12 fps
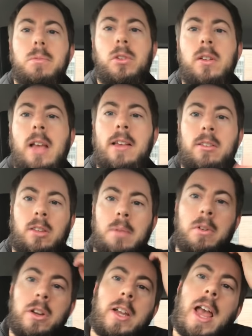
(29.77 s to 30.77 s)
So yes,
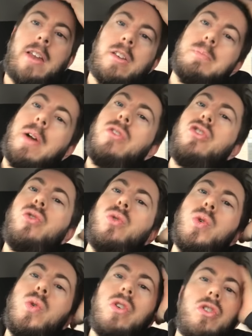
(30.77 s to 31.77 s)
I'm gonna get my
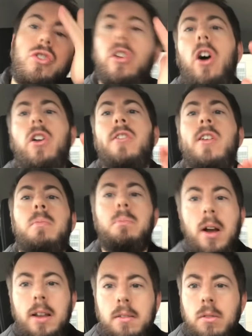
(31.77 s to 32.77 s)
do done.
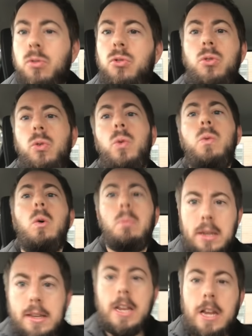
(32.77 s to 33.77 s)
My do will
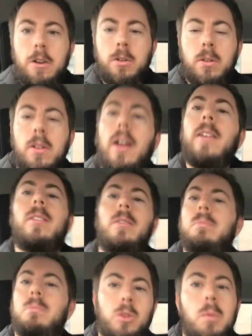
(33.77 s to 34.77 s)
be did,
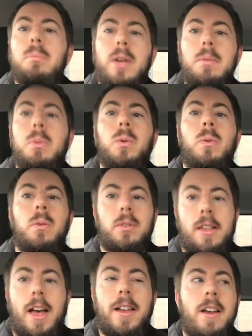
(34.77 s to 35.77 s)
as some people
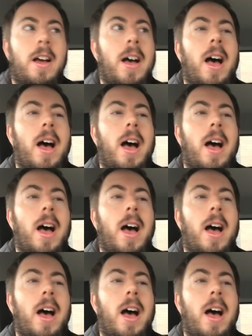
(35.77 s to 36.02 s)
say.